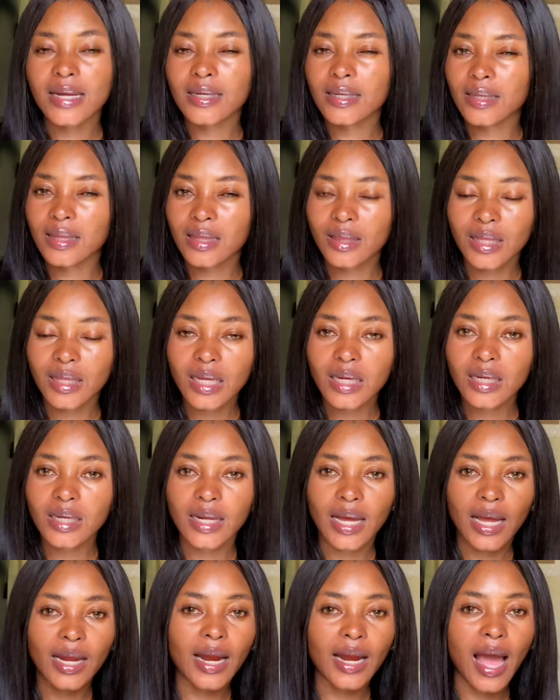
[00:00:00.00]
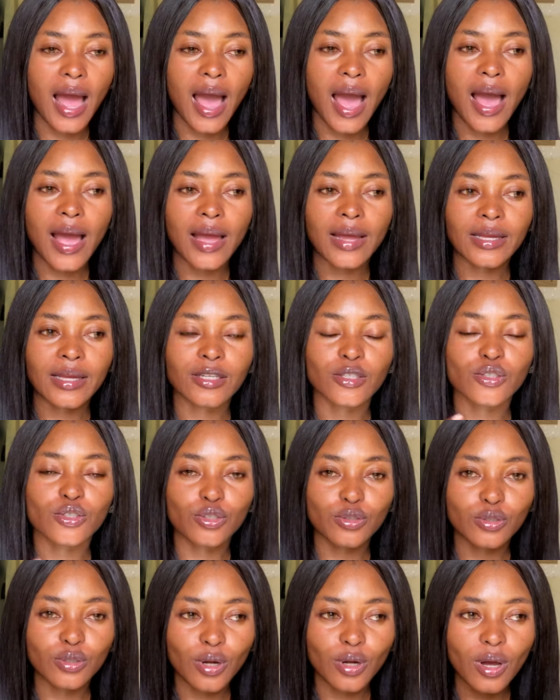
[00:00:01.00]
the thing that I
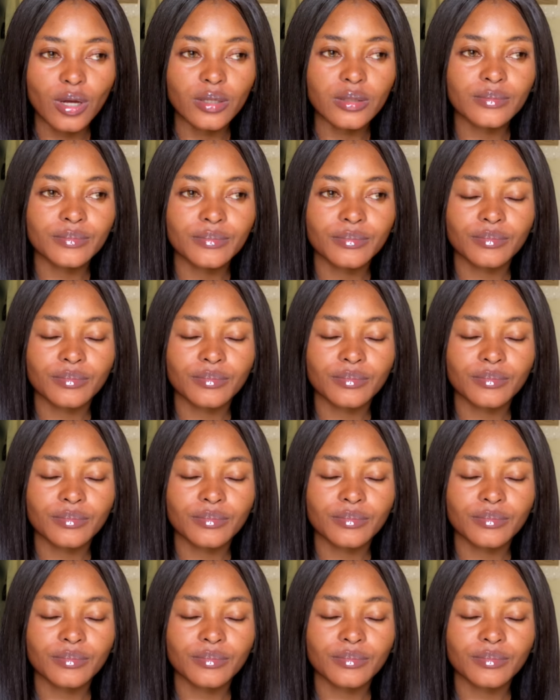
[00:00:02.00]
do not